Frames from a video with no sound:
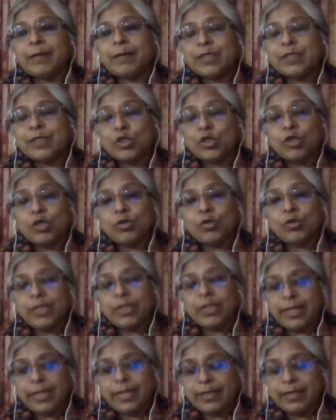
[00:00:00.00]
it's not
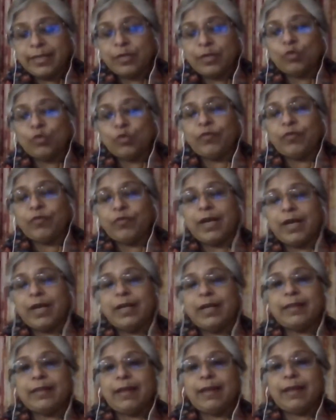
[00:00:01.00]
only that they do well
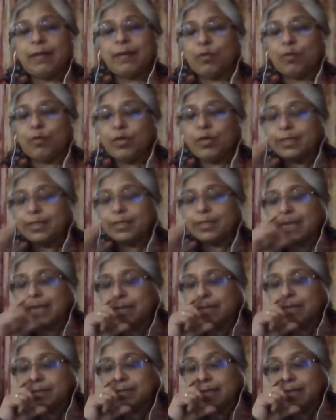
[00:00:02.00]
in their board
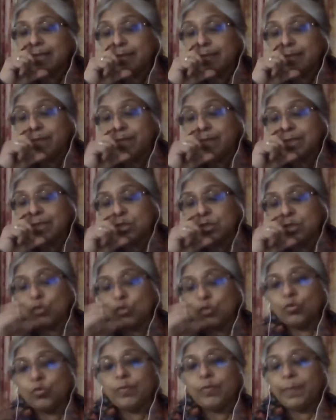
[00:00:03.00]
exams, they must
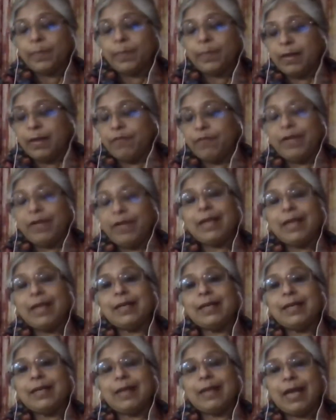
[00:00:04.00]
do well
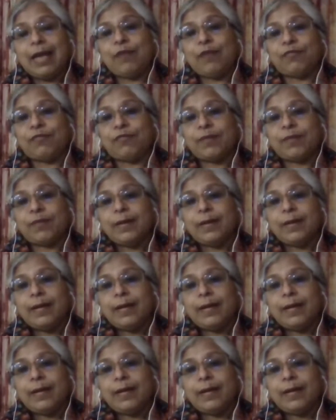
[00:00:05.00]
in life.